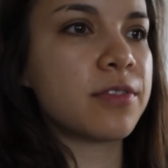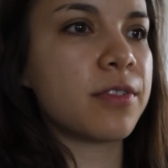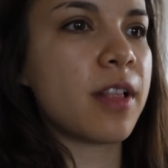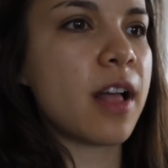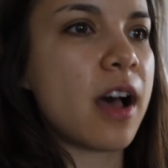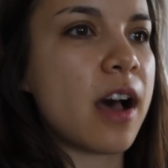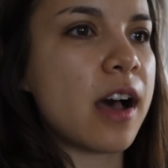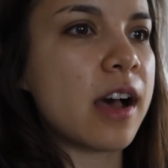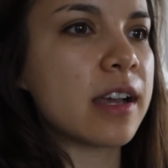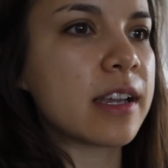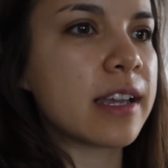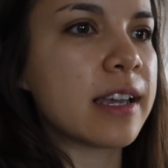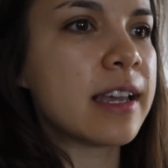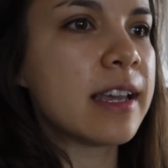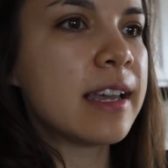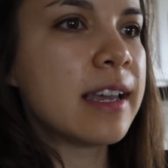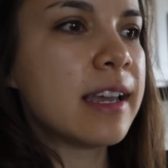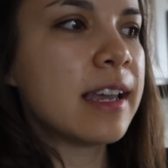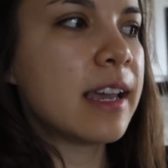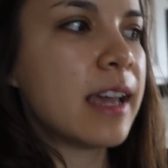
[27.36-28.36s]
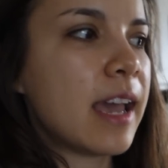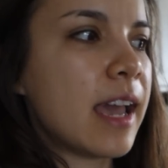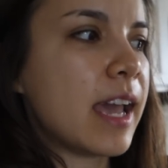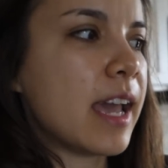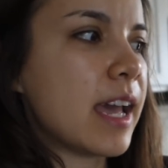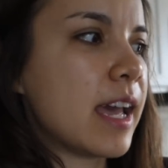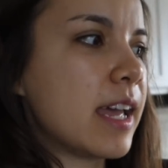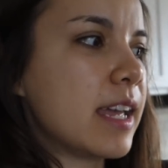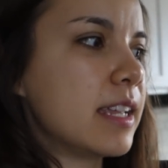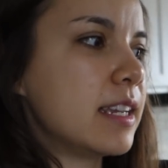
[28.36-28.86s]
vlog
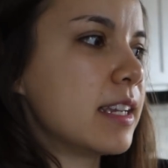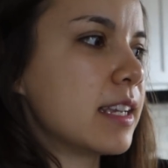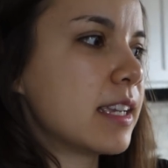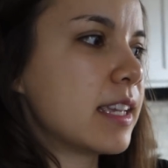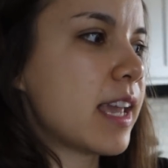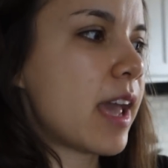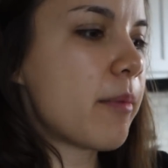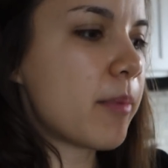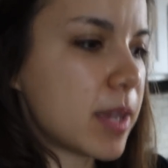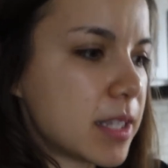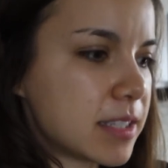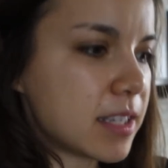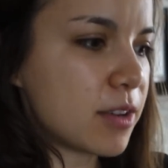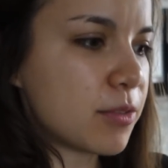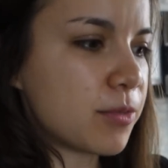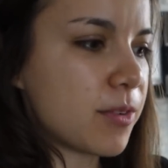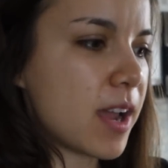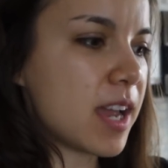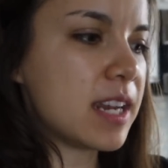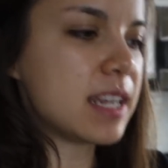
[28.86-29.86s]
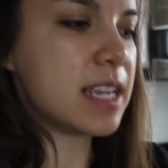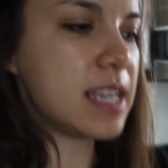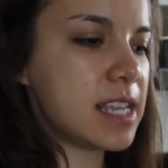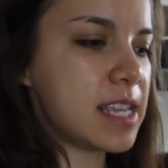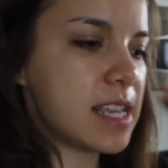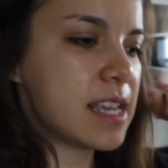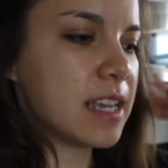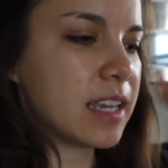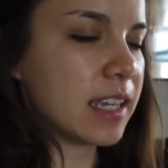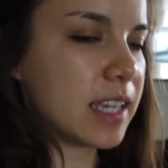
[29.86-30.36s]
and get myself
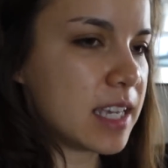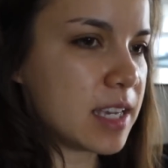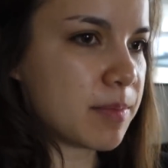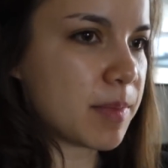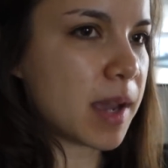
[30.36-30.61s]
ready, eat